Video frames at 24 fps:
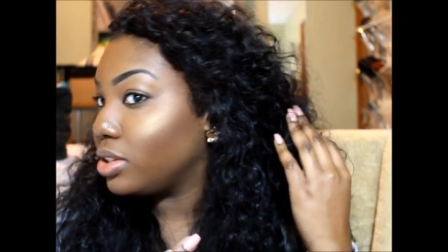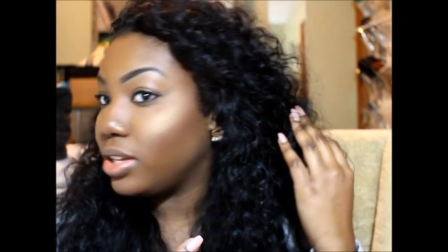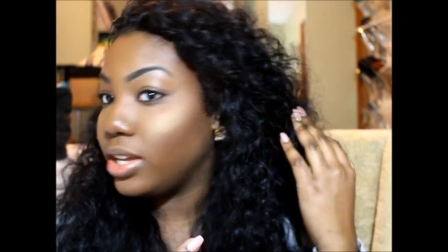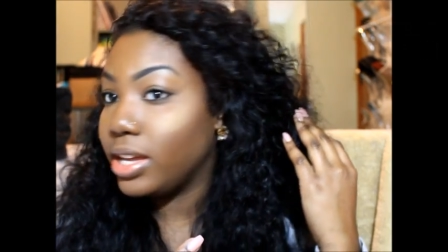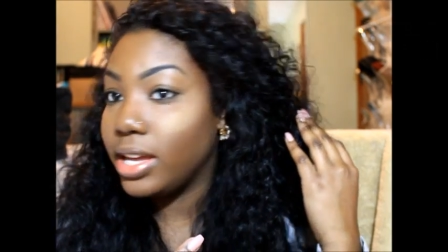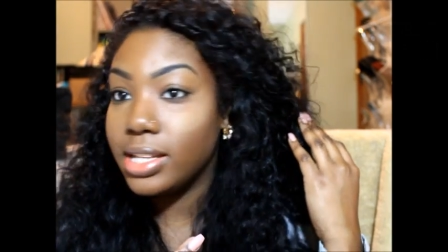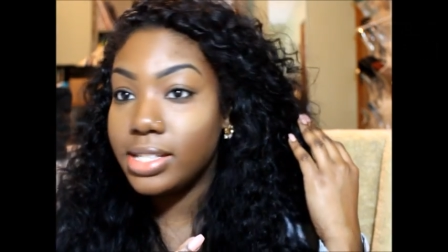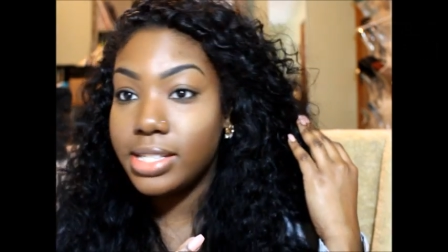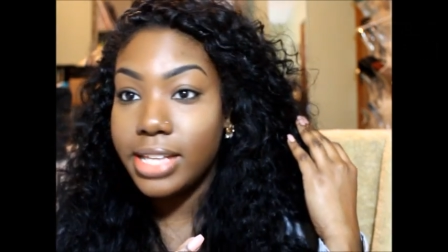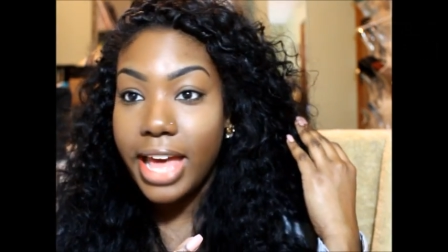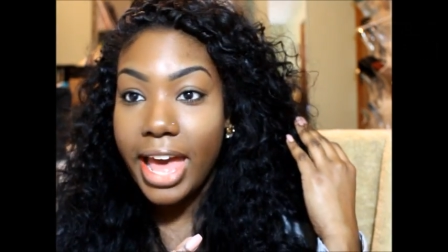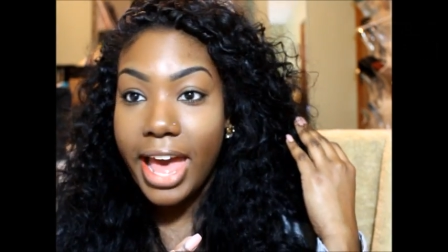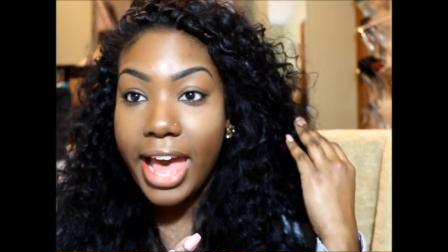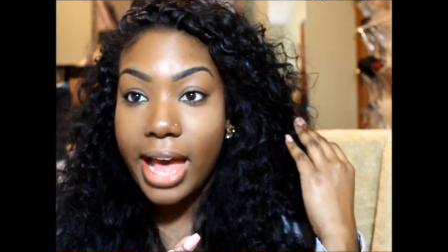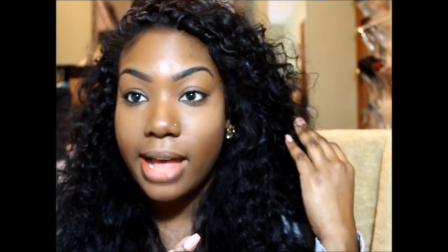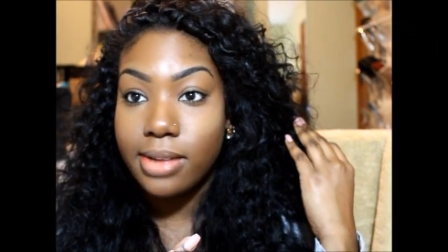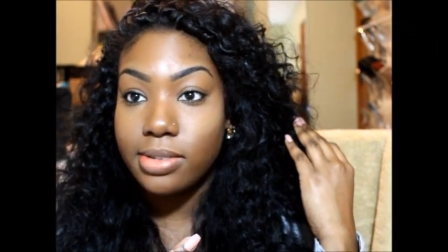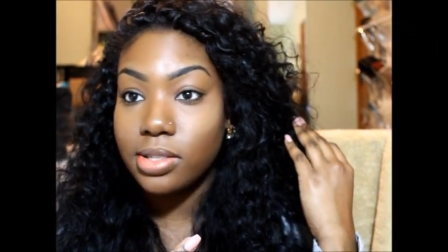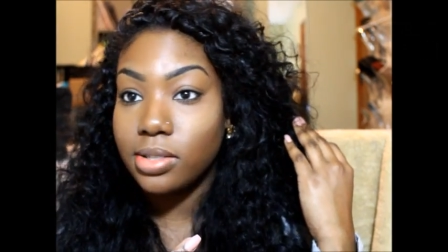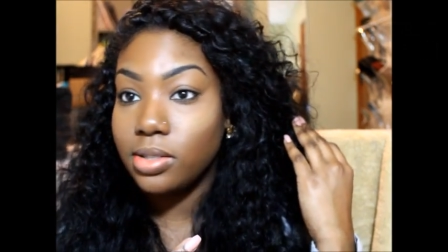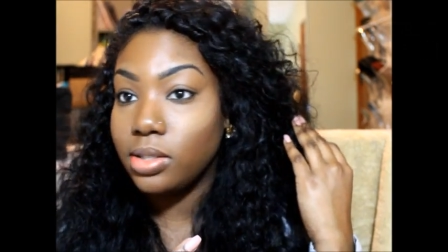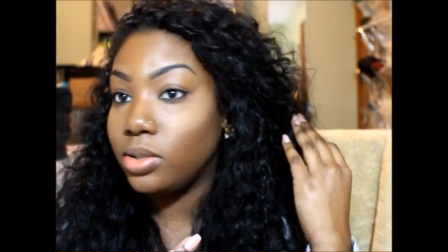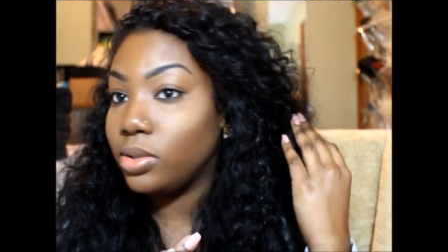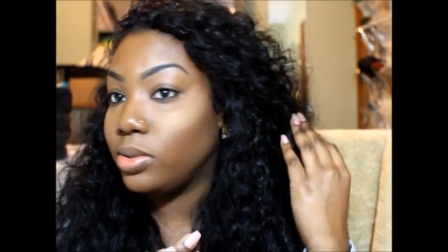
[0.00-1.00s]
it's
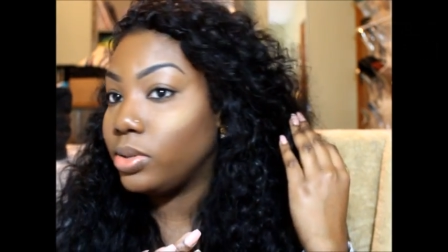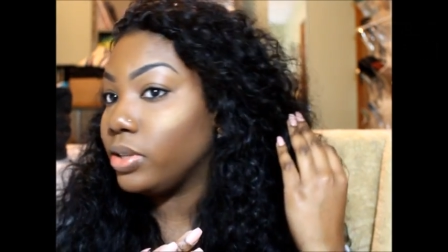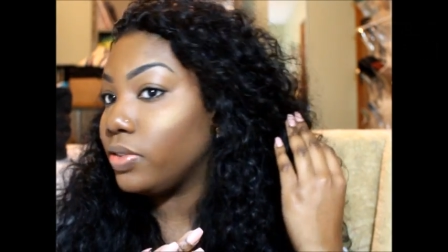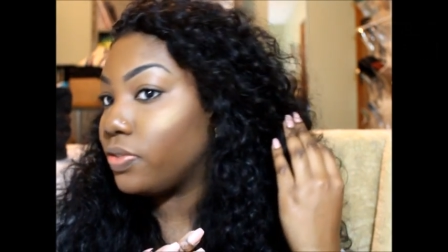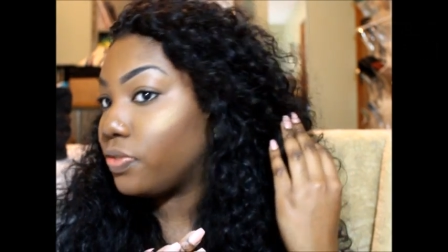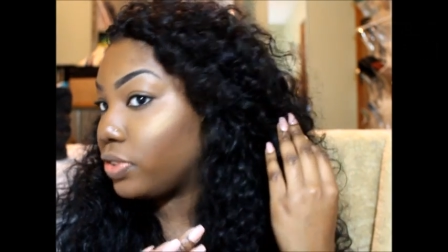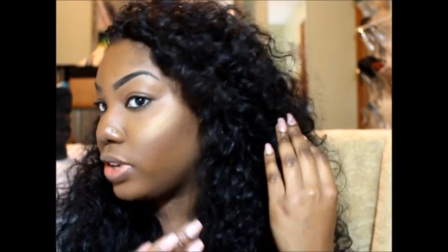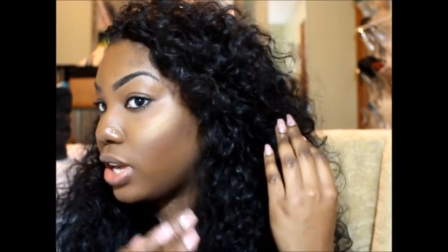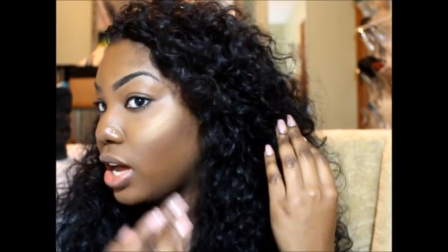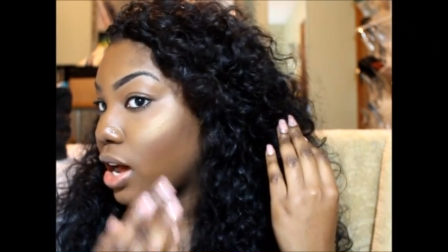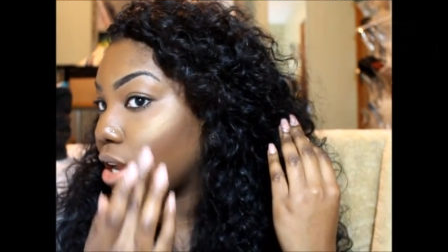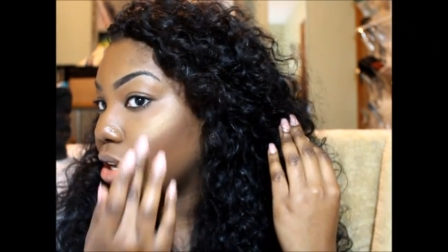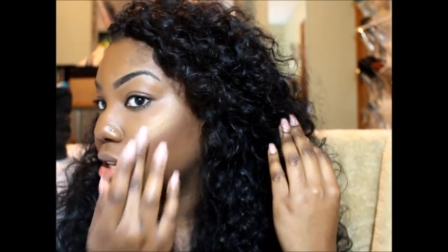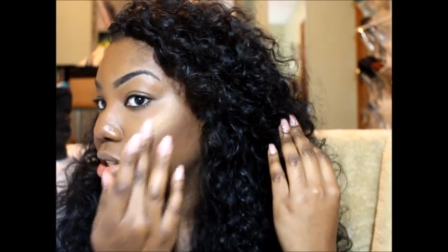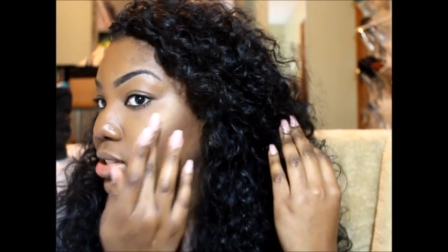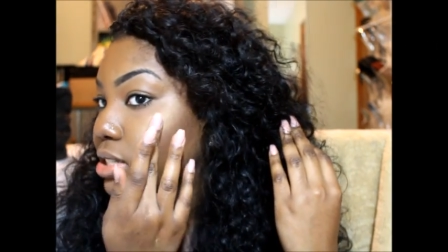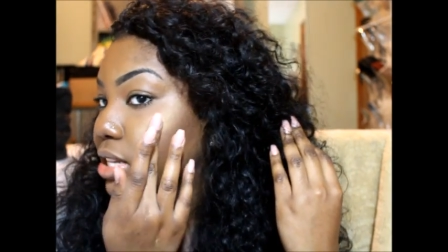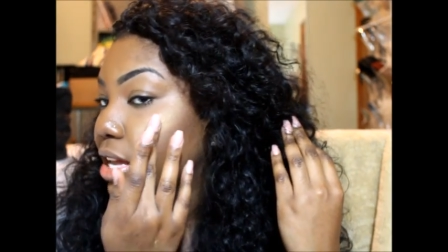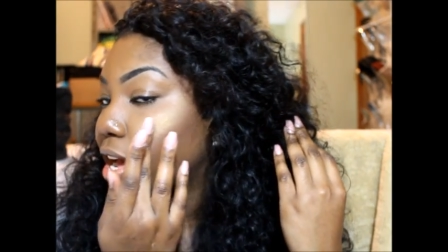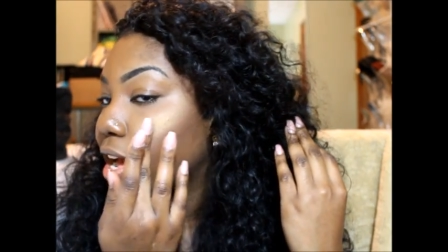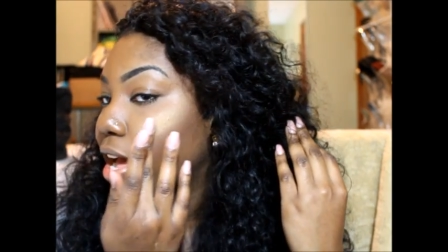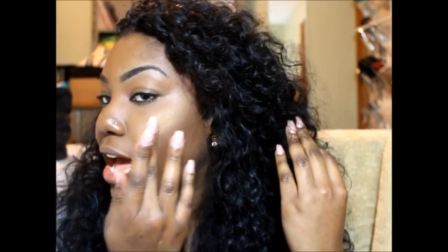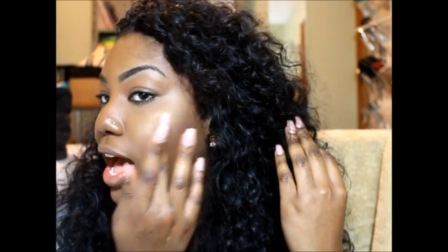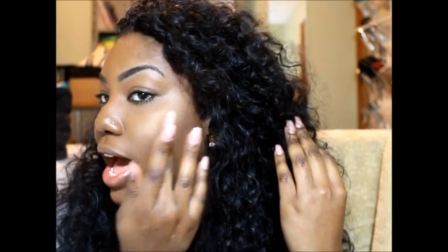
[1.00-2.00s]
absolutely flawless
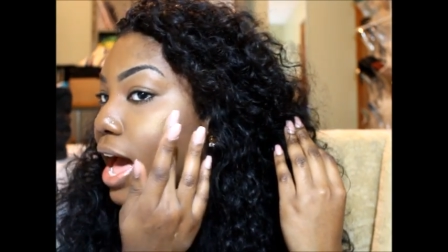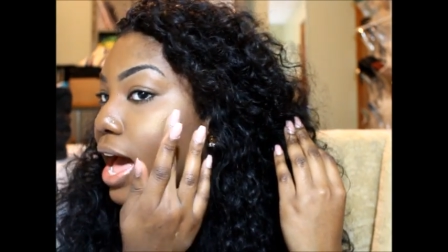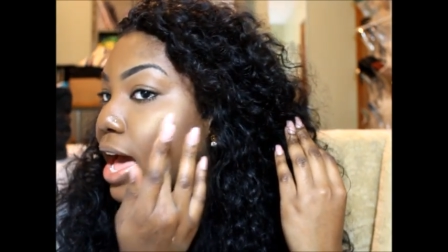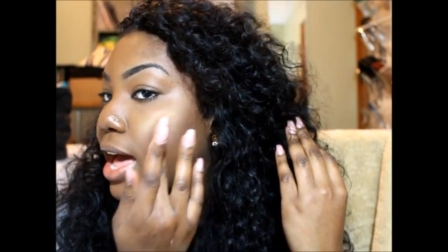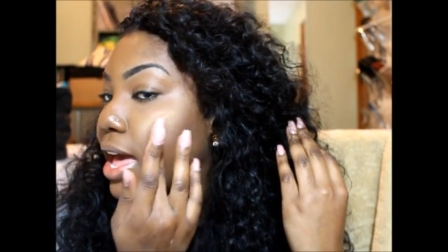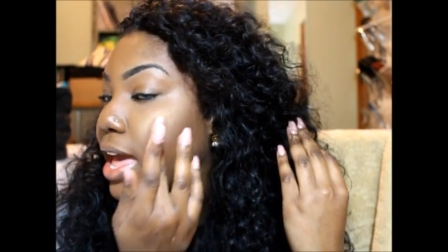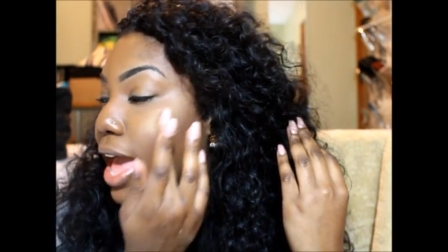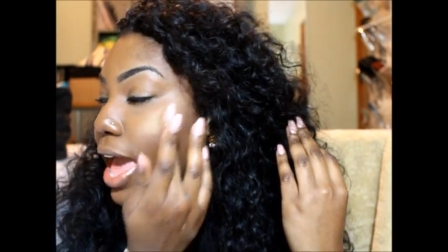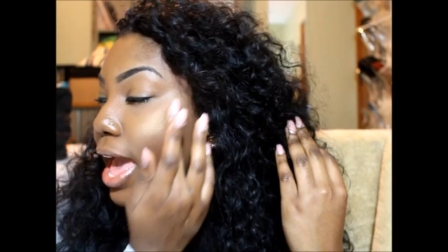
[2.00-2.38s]
like I